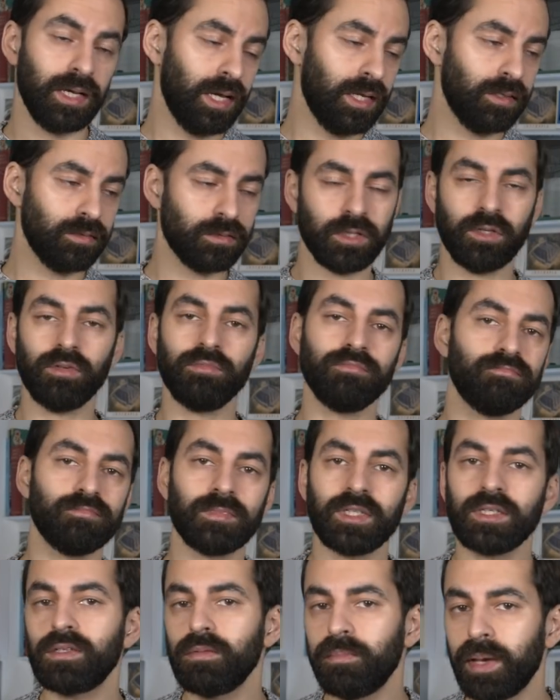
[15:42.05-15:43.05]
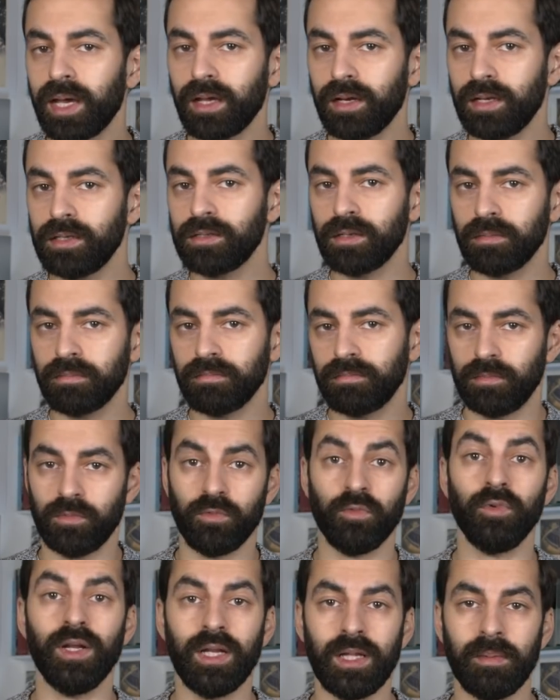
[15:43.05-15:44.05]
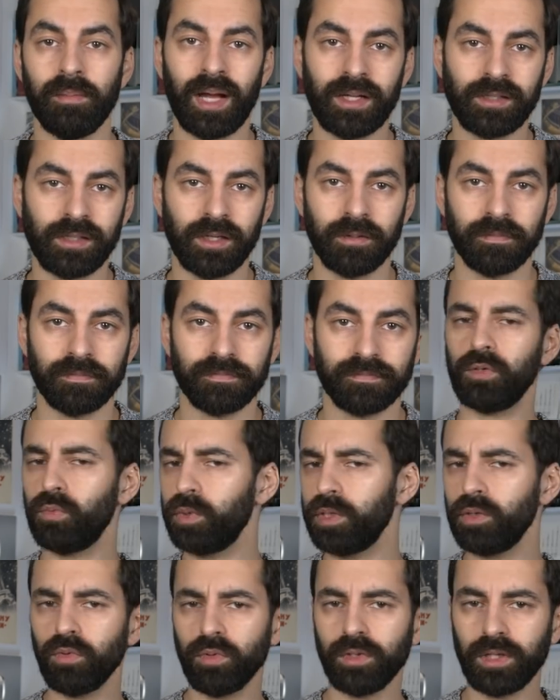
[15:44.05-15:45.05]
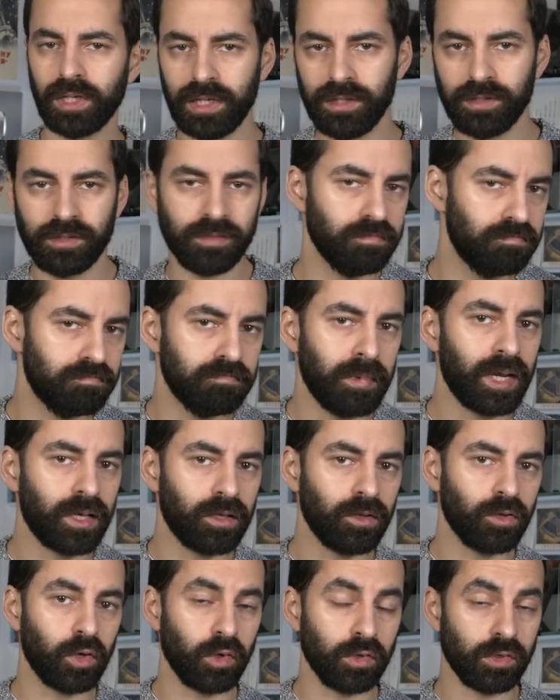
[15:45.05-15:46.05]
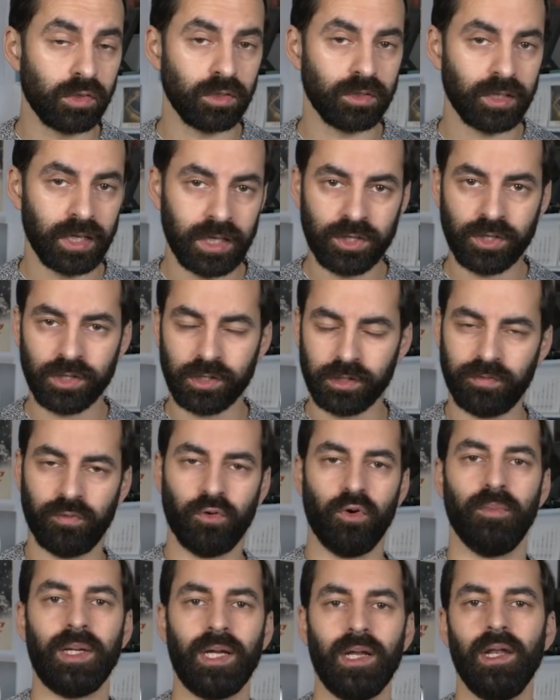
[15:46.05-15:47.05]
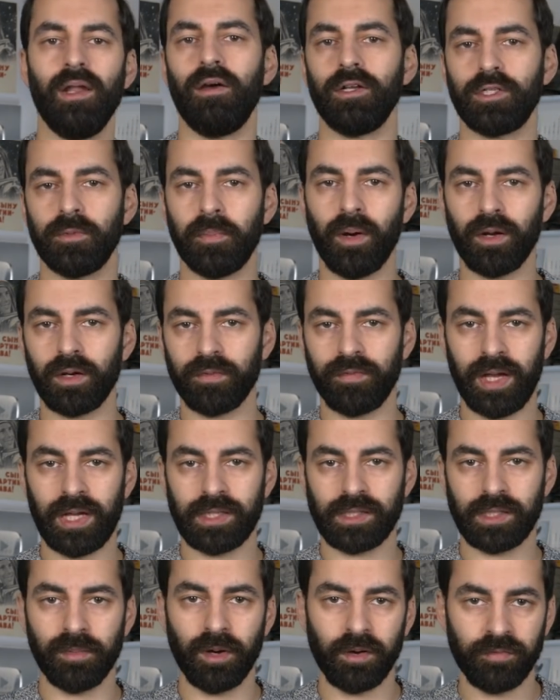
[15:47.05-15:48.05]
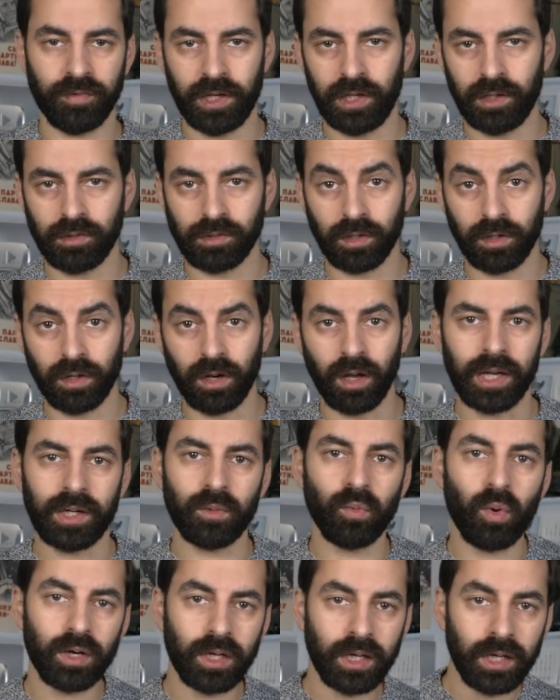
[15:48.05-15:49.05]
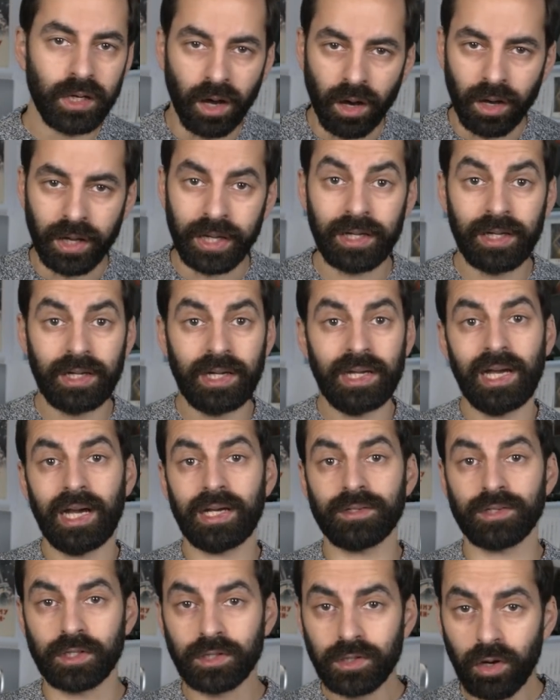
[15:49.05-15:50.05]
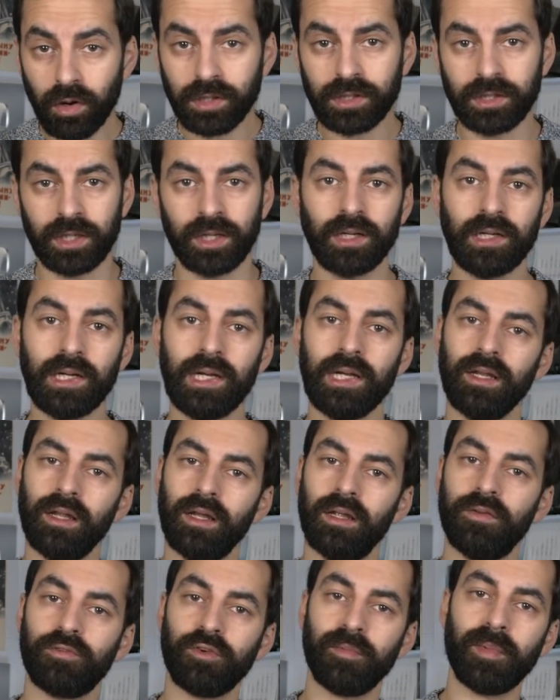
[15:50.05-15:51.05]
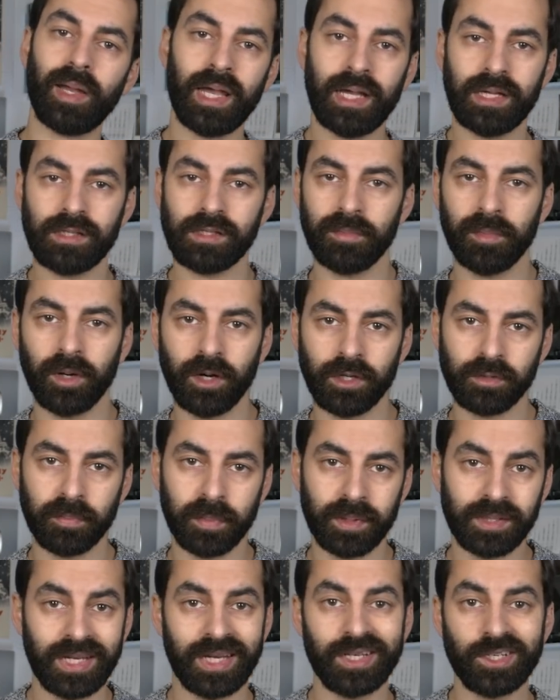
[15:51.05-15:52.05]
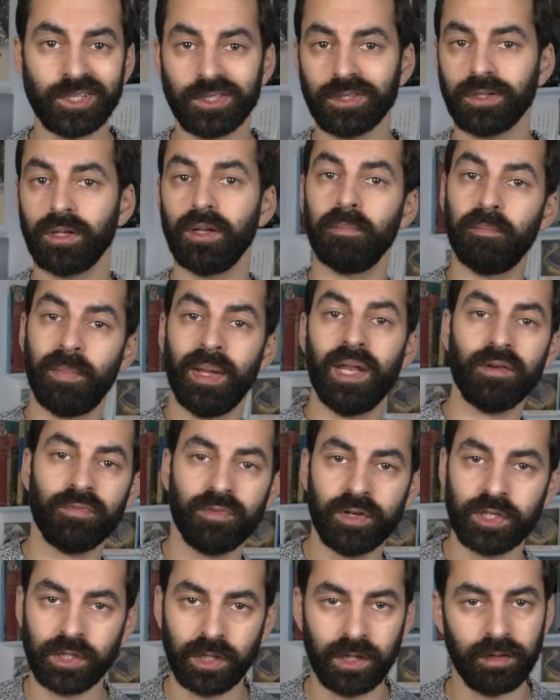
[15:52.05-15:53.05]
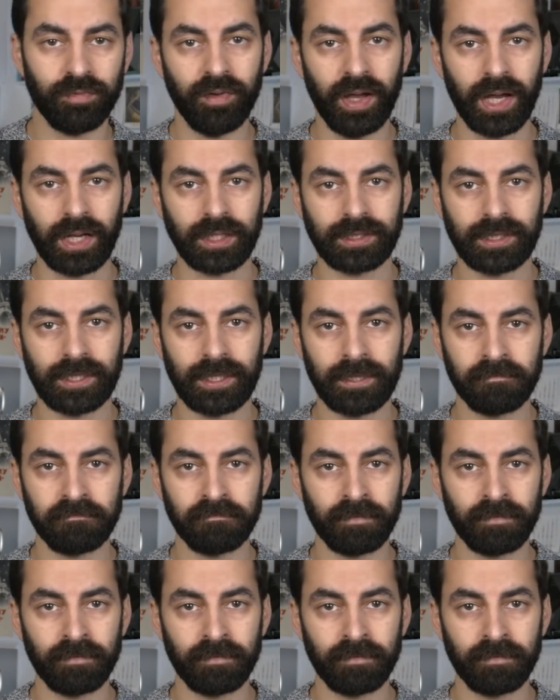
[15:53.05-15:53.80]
And so does the mechanism really matter? So with all these medical consultations forming a large part of ASMR videos online, what can I, as a doctor, learn from ASMR's potential beneficial effect?